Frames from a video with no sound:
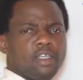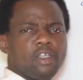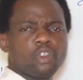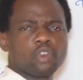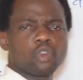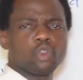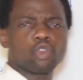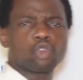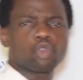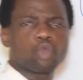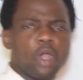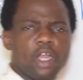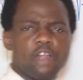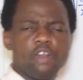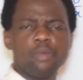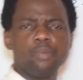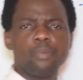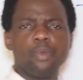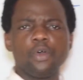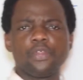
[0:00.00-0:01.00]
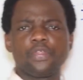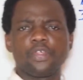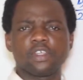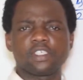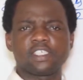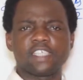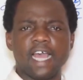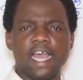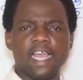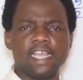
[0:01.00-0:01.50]
So squaring both
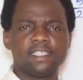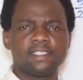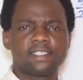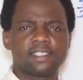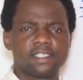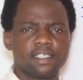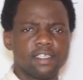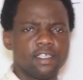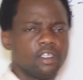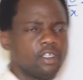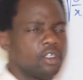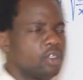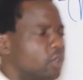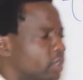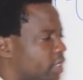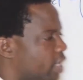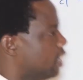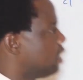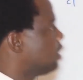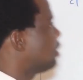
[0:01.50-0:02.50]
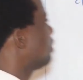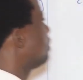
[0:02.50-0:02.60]
sides, okay?